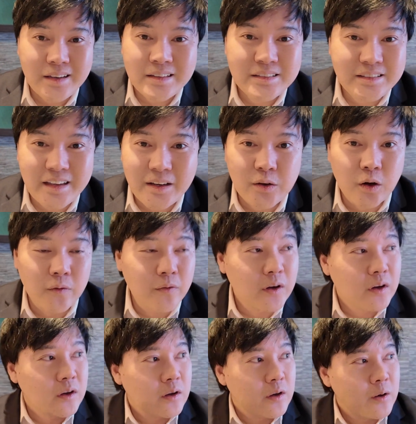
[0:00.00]
instead of
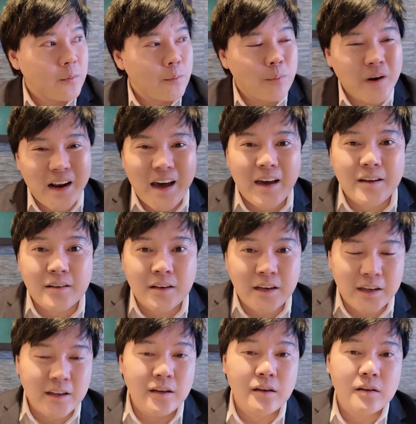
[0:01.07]

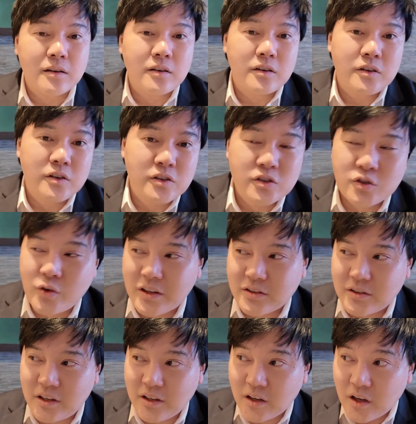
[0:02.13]
blindly
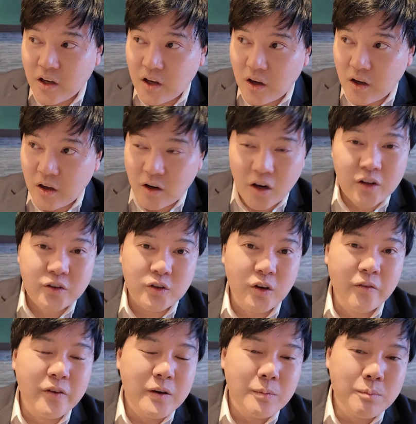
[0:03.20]
trusting a lot of